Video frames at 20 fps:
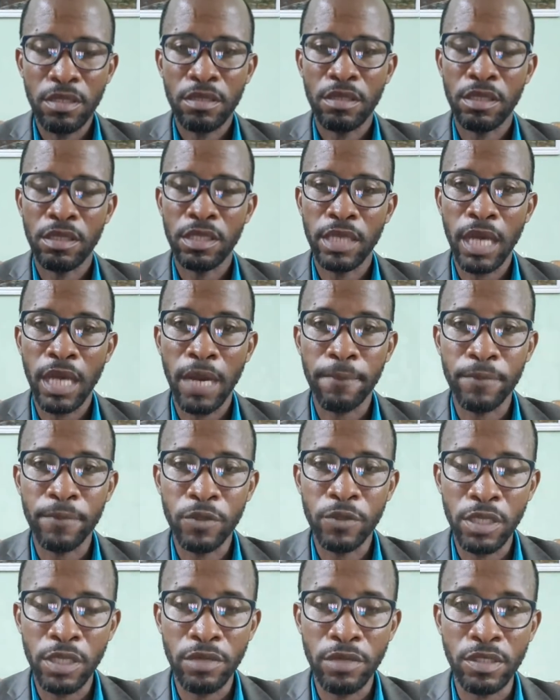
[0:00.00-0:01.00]
that the
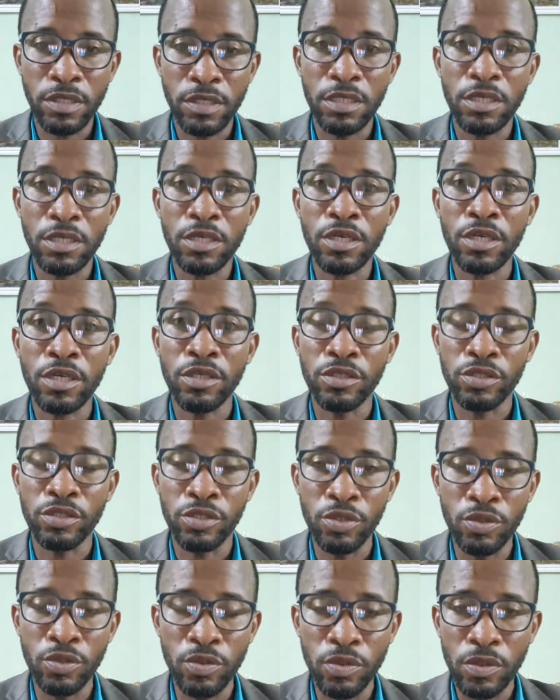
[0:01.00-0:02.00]
APNU AFC can
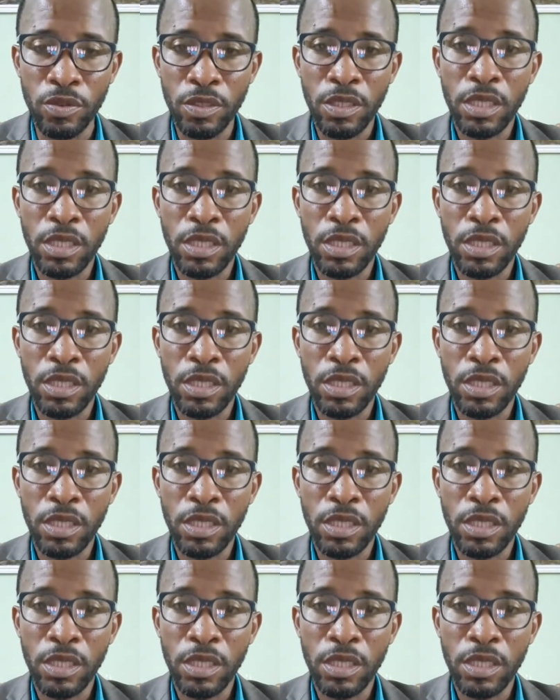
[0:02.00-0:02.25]
do